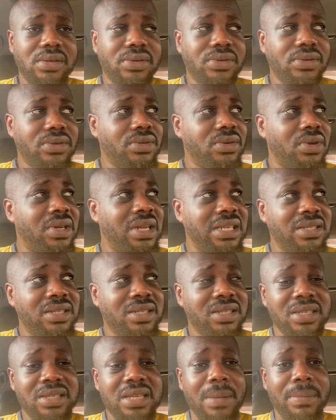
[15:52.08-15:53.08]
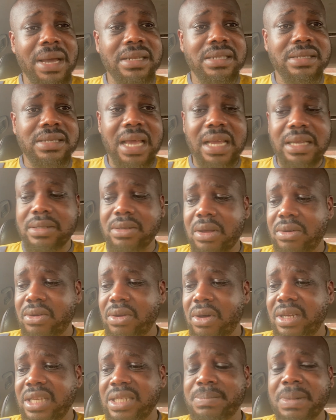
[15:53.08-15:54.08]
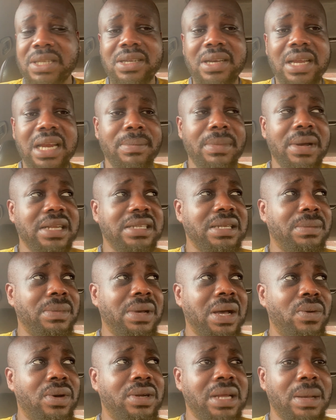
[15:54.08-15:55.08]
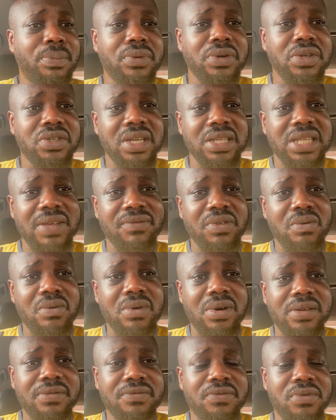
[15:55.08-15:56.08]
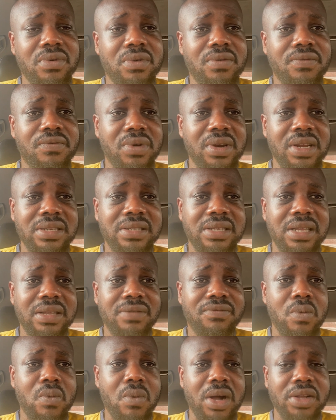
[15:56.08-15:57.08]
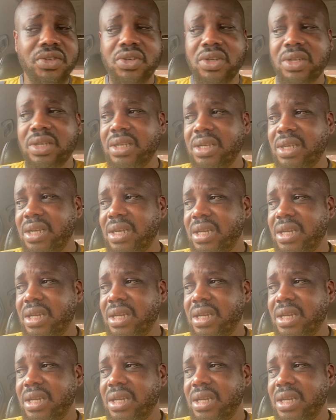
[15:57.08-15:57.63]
So these are my takes on this particular matter. I want to appreciate everyone for listening, for watching,